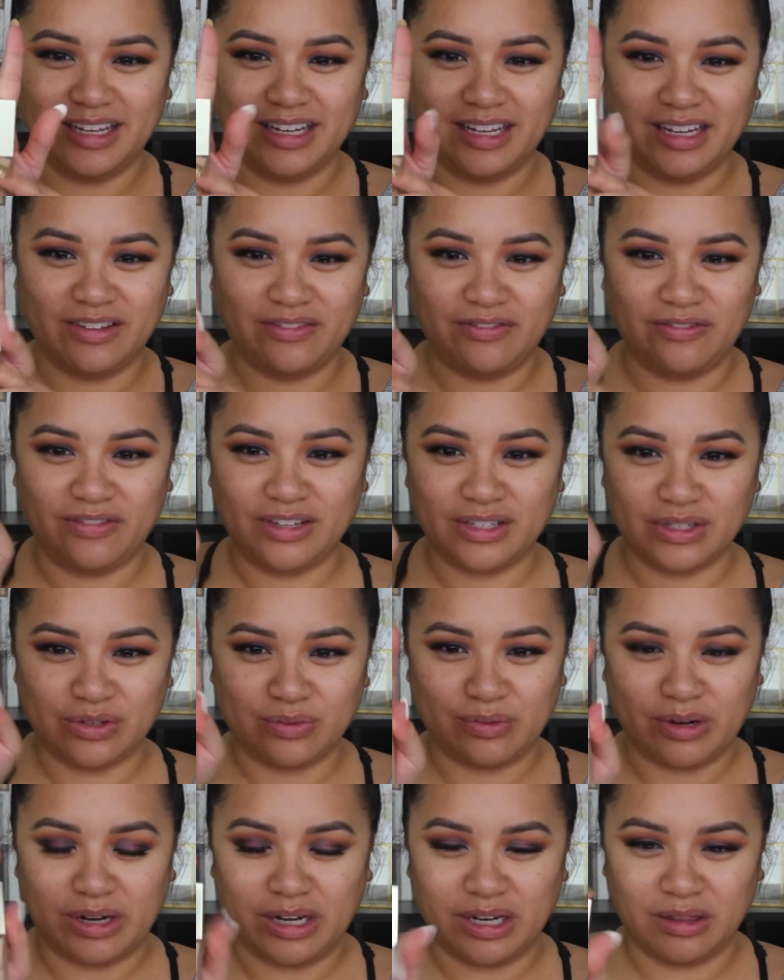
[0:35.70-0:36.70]
It fits
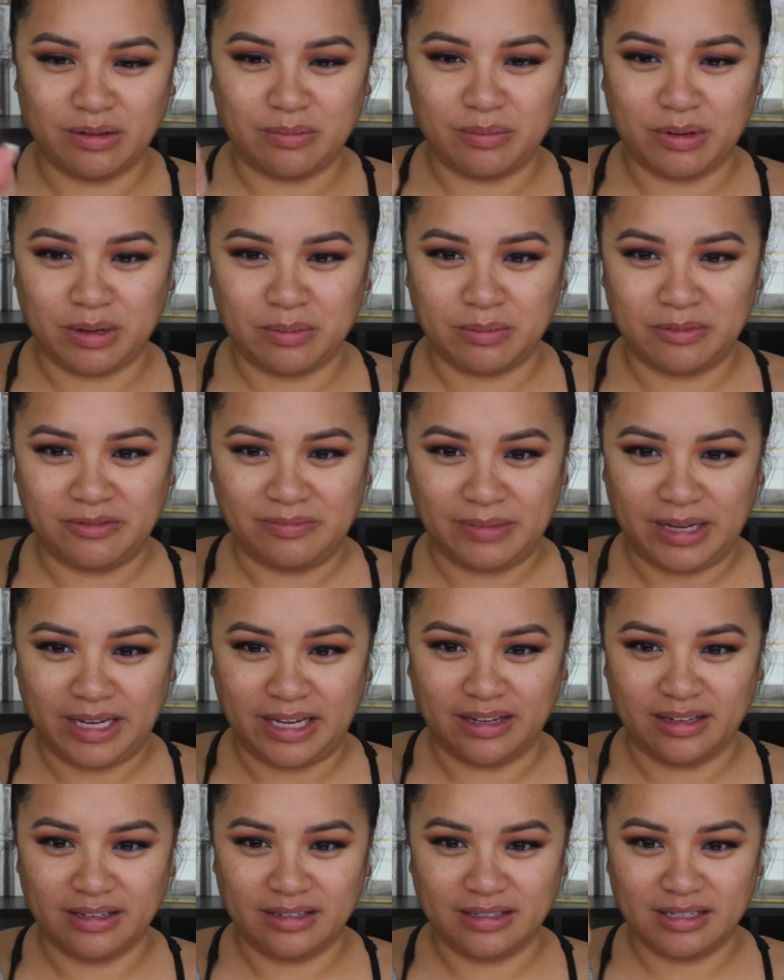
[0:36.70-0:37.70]
right in the palm of my
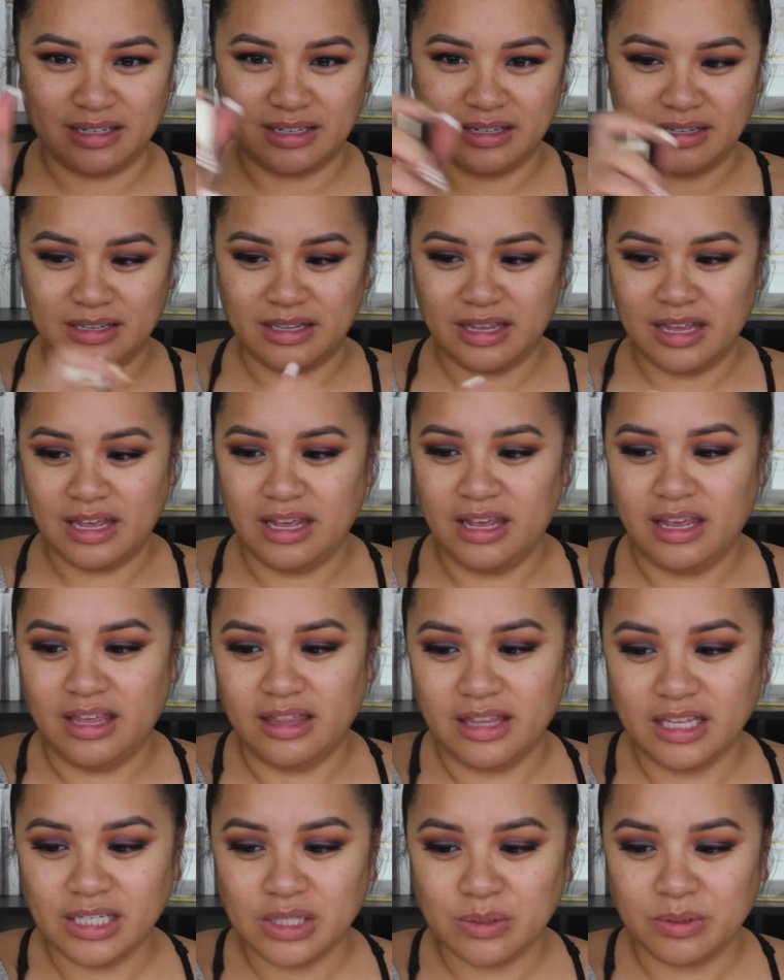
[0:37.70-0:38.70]
hand.
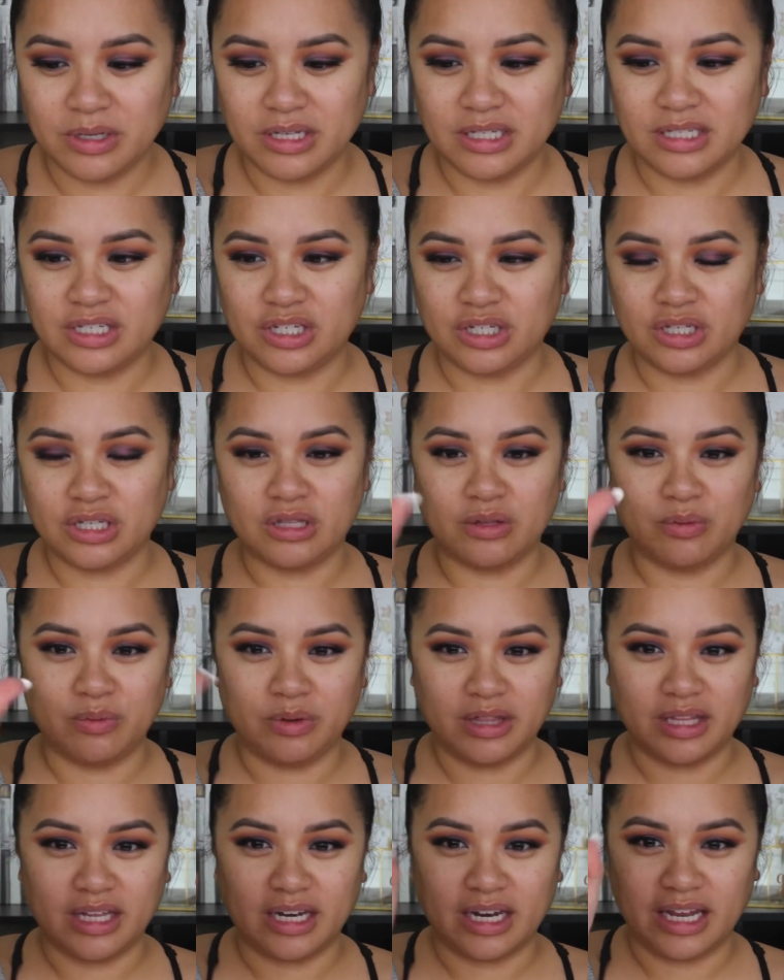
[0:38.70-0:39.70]
This one is just the
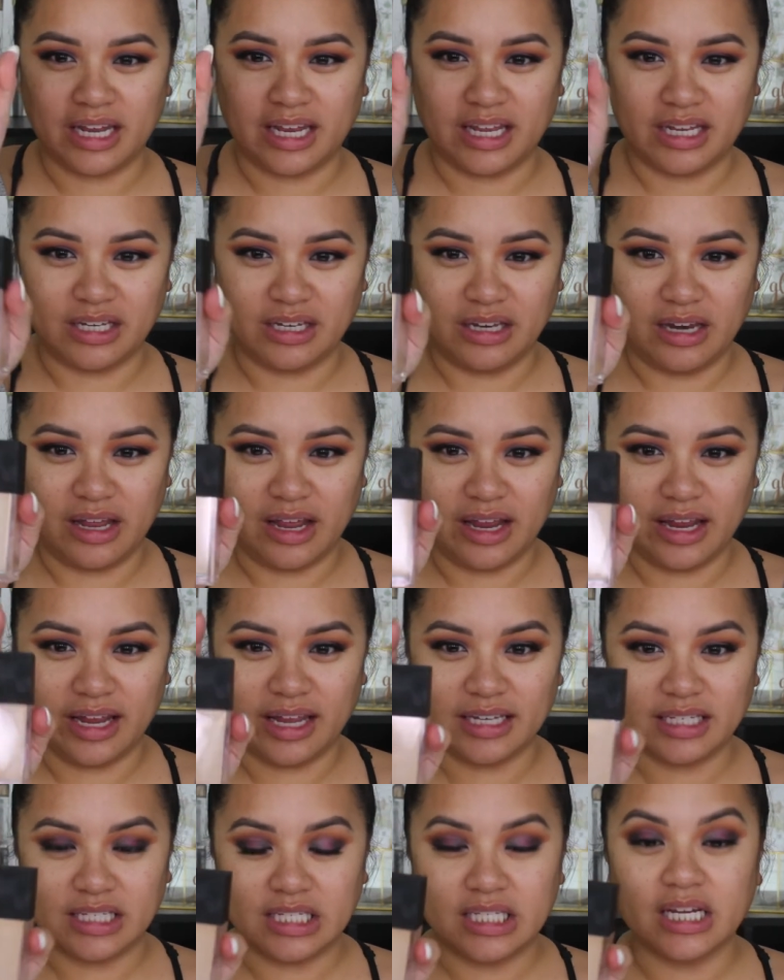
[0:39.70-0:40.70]
one that I had I
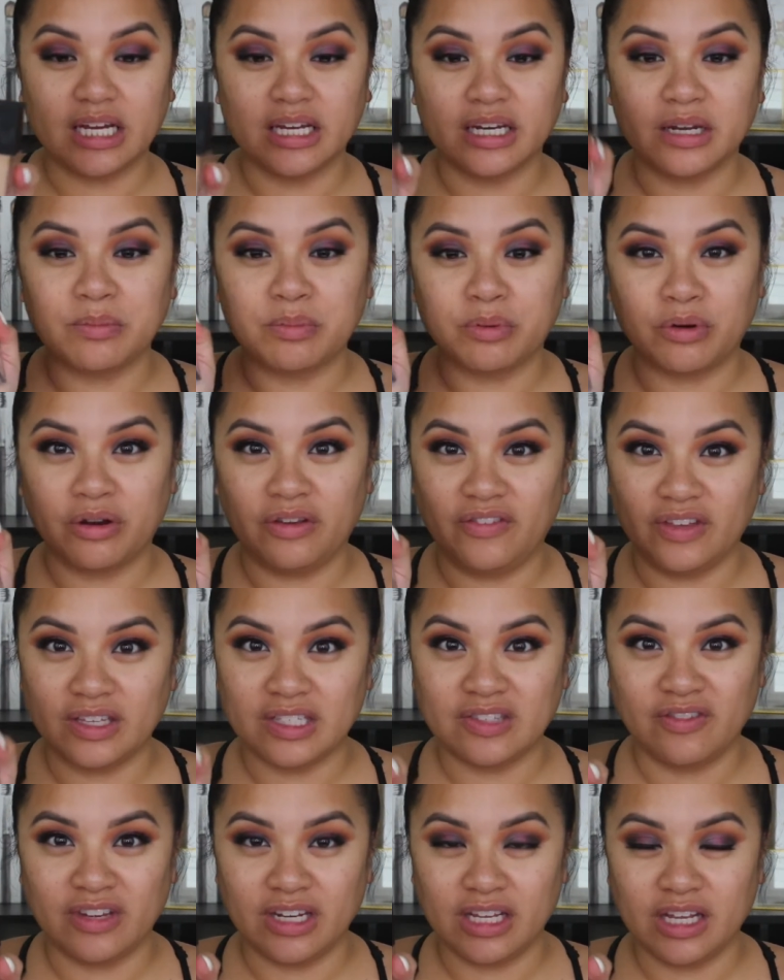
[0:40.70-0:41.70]
had done a
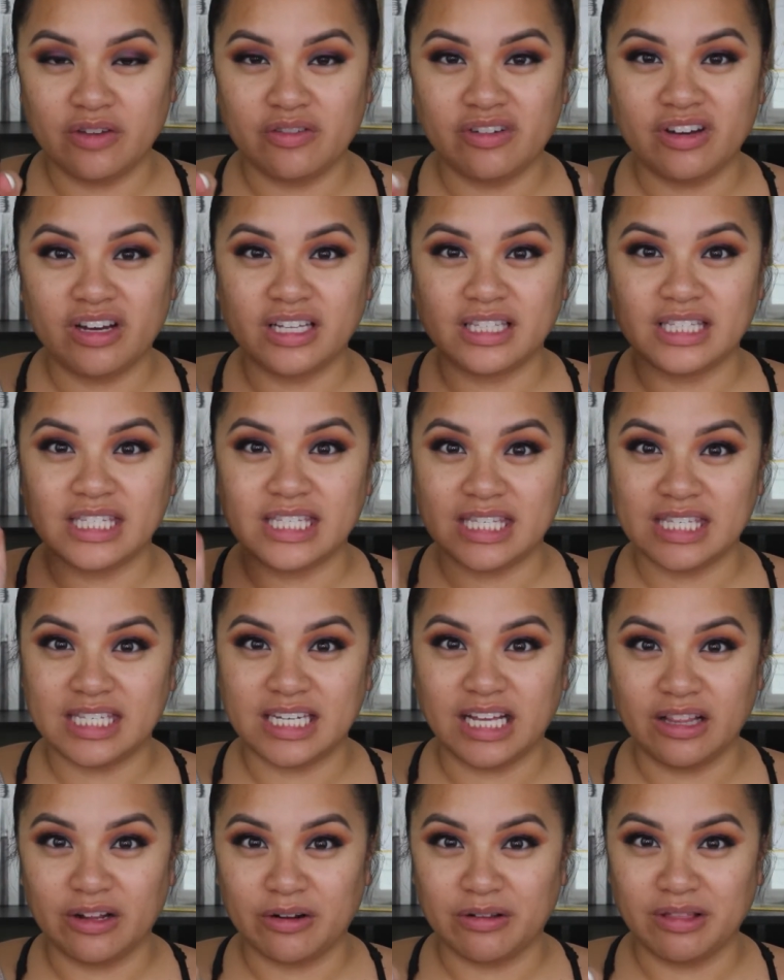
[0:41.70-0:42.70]
previous video on,
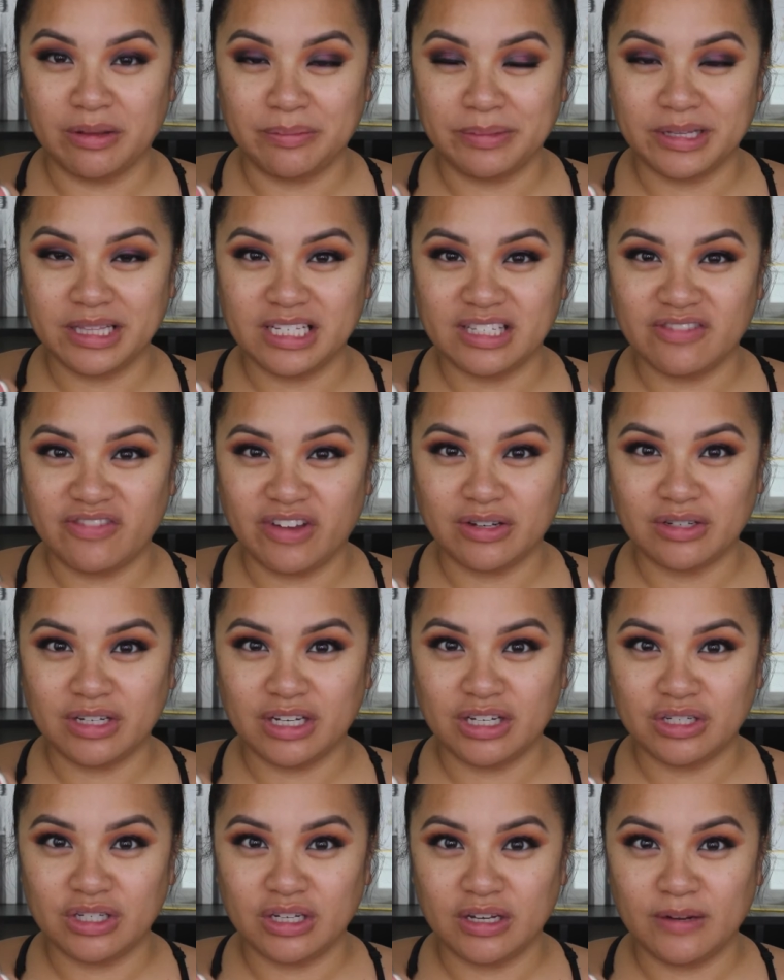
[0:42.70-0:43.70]
Stellar Limitless
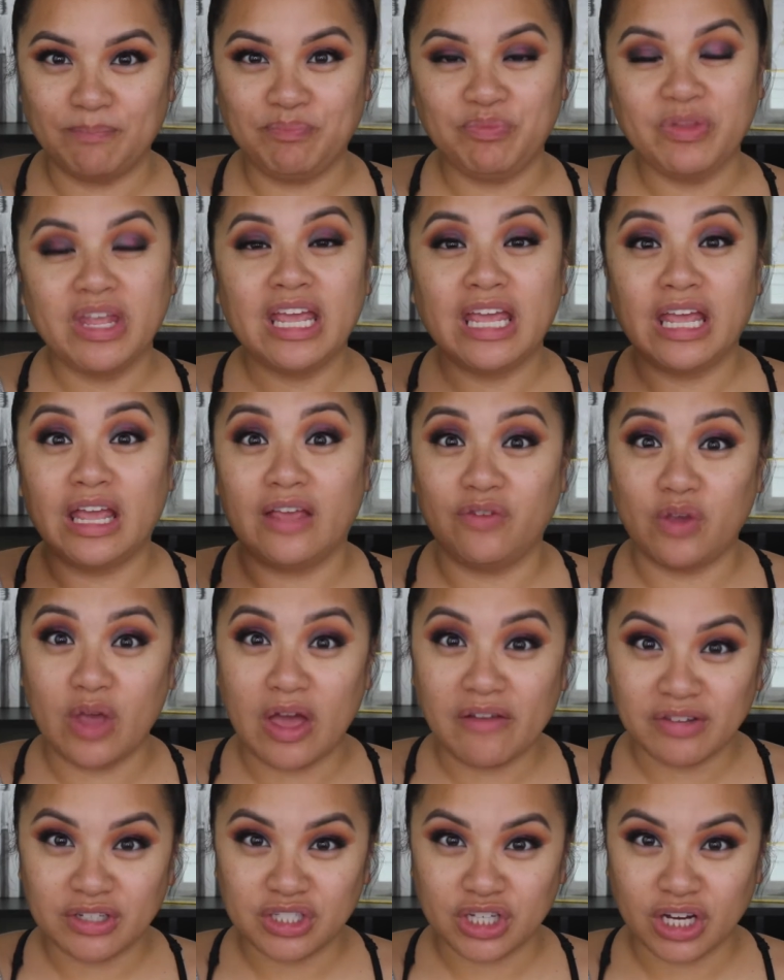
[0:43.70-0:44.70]
Foundation. If you
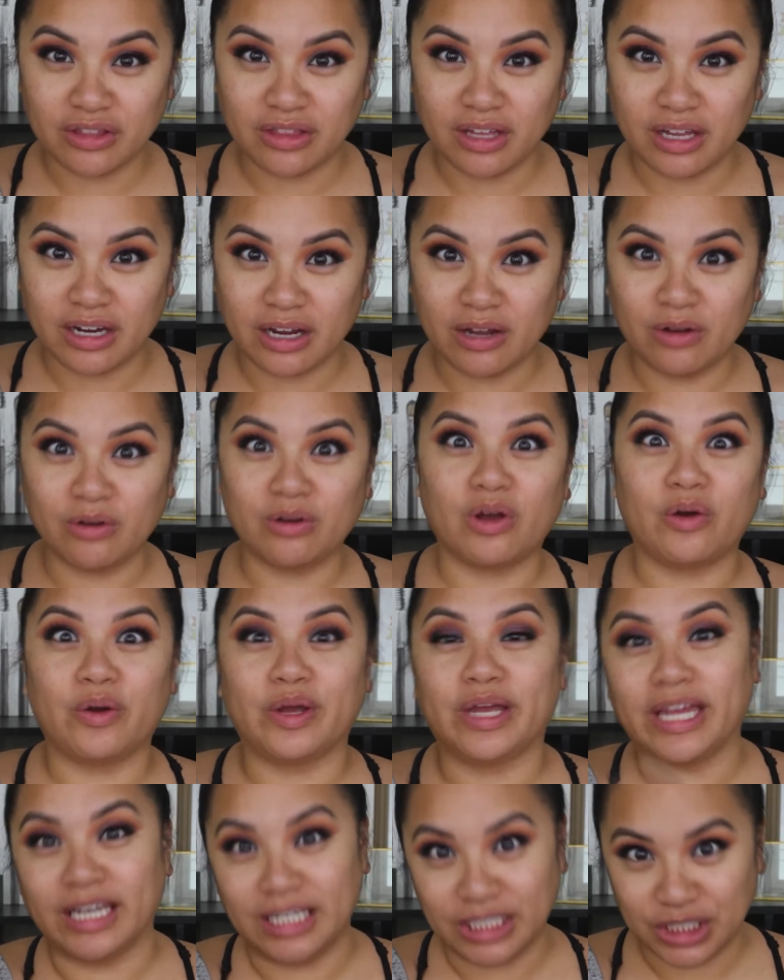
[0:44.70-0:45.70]
haven't checked that out, go
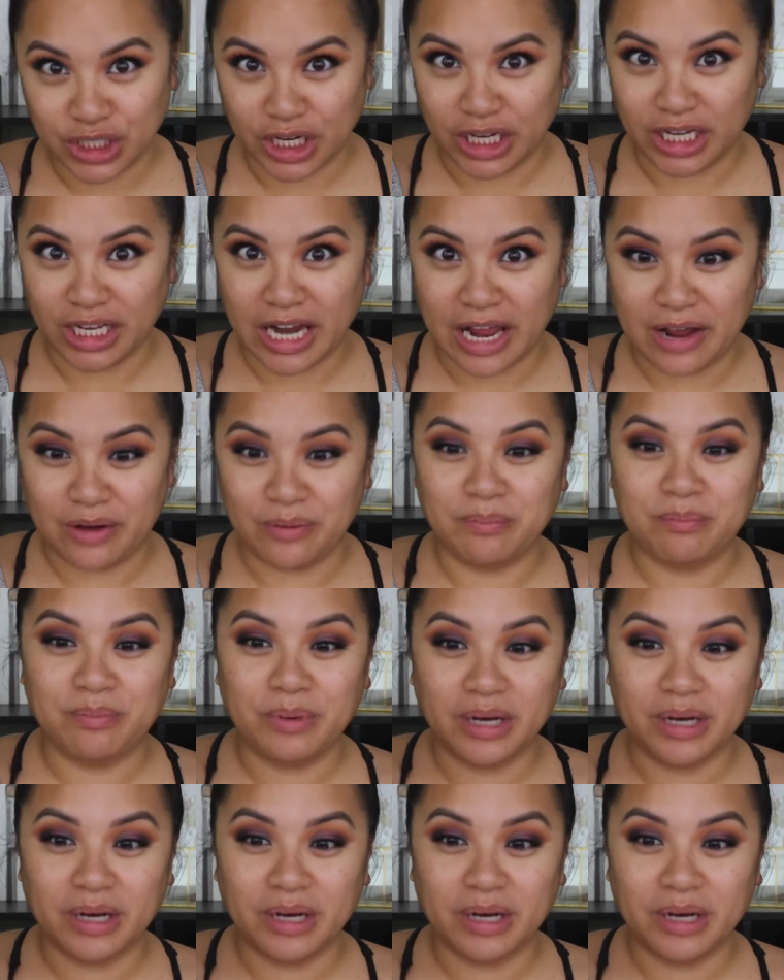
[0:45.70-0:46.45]
ahead and check it out.